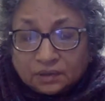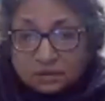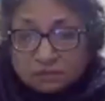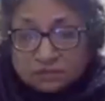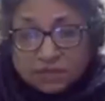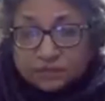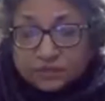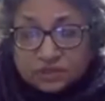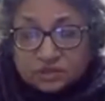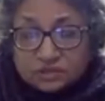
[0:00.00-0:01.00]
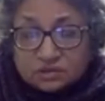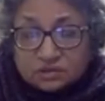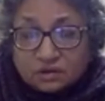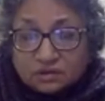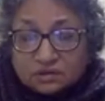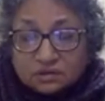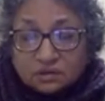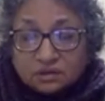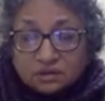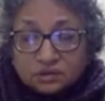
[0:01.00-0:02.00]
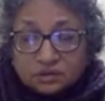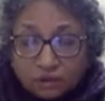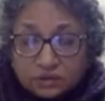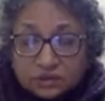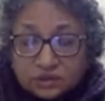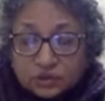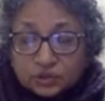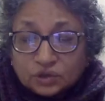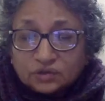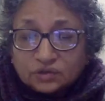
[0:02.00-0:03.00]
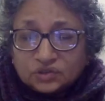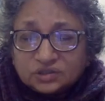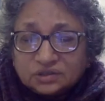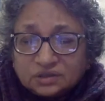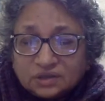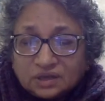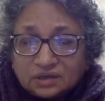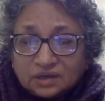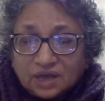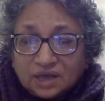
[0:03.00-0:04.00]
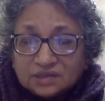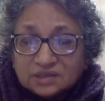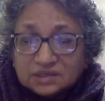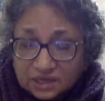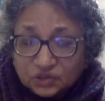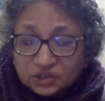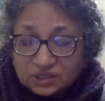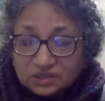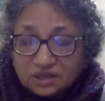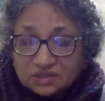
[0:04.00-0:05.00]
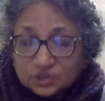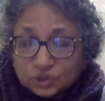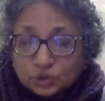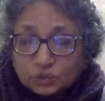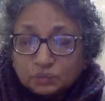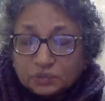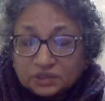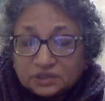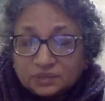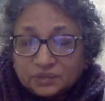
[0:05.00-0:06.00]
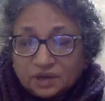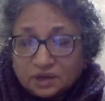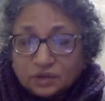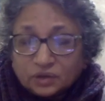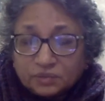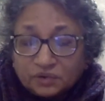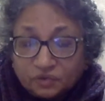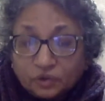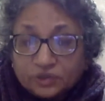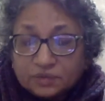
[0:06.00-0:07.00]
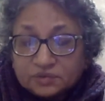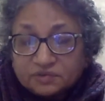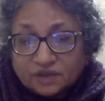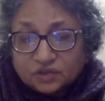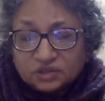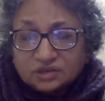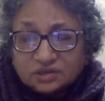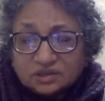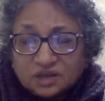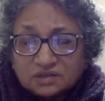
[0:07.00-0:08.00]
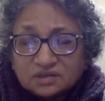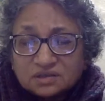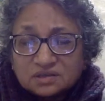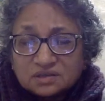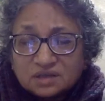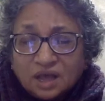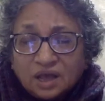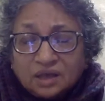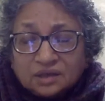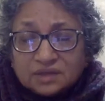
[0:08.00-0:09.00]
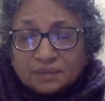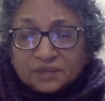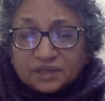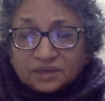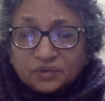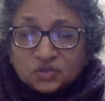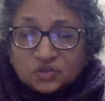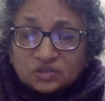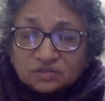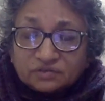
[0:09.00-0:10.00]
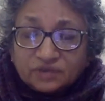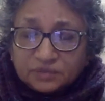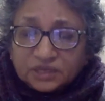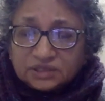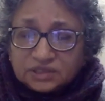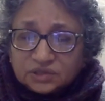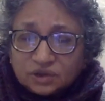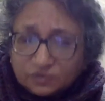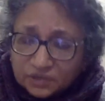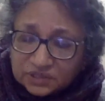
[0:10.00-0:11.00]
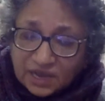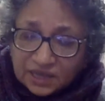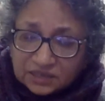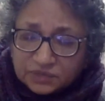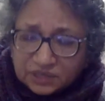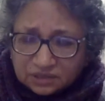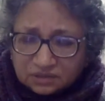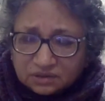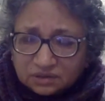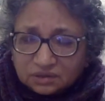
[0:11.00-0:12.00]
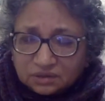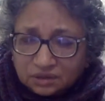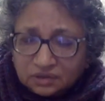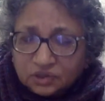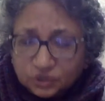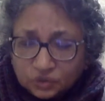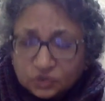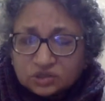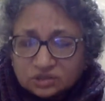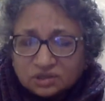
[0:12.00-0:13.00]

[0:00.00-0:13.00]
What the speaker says: that which is not taught in sociology as essentially as it should be, that we are talking about 4 types of action, and catharsis is something which from the 80s onwards has been introduced,